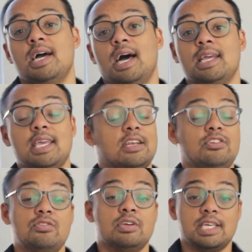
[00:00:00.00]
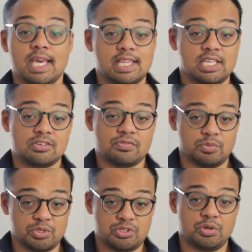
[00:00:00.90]
And again, you can get this
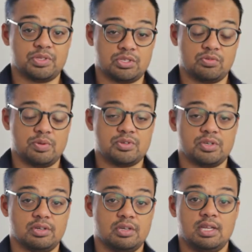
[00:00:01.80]
from the job description.